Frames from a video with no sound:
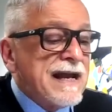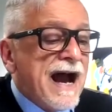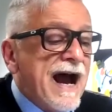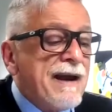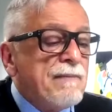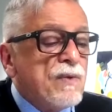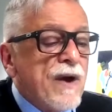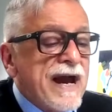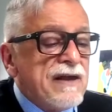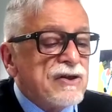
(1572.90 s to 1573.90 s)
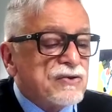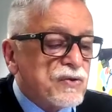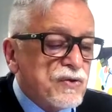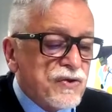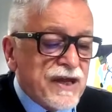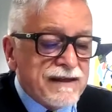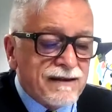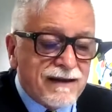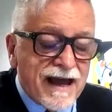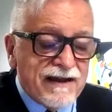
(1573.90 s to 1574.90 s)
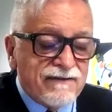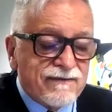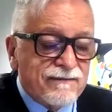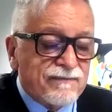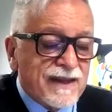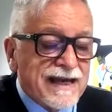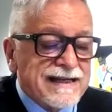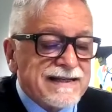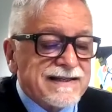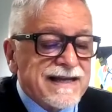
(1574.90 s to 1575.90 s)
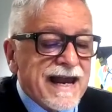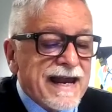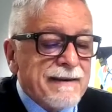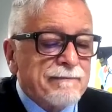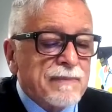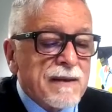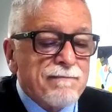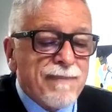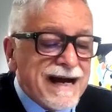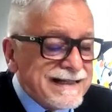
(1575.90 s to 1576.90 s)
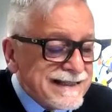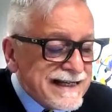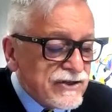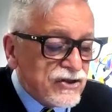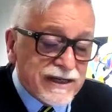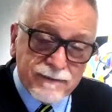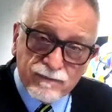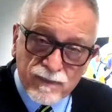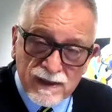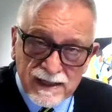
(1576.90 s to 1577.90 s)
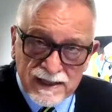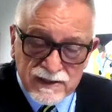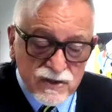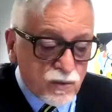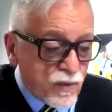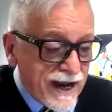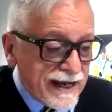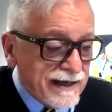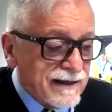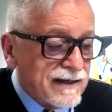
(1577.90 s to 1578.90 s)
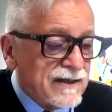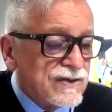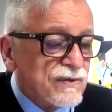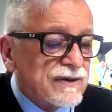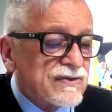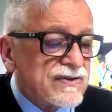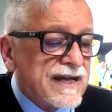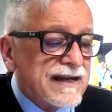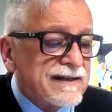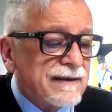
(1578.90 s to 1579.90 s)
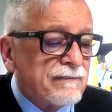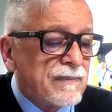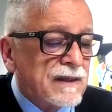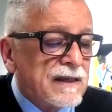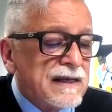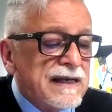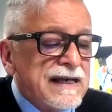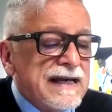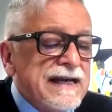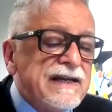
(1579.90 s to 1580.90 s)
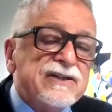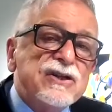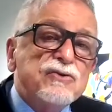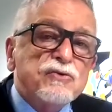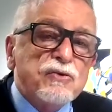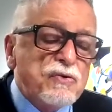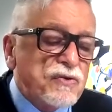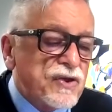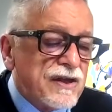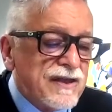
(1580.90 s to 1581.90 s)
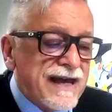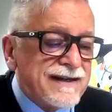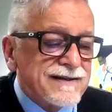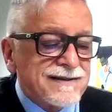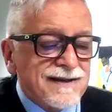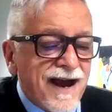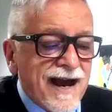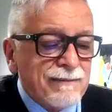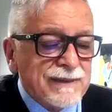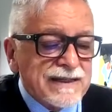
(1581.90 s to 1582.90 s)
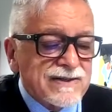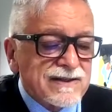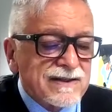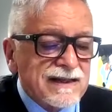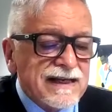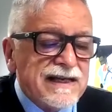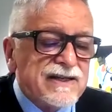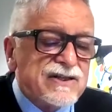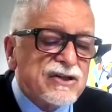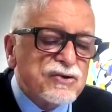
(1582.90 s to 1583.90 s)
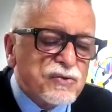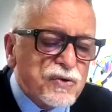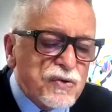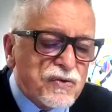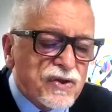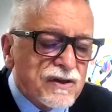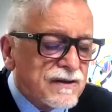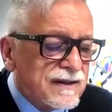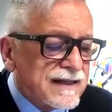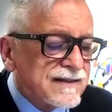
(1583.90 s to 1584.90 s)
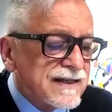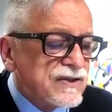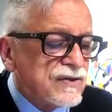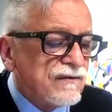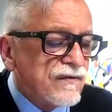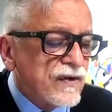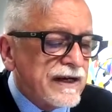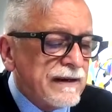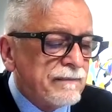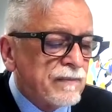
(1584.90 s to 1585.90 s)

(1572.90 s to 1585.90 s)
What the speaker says: I am the way, the truth, and the life. And he's saying, my teaching is the way to understanding. It is the truth that is timeless. It is the truth that sets you free.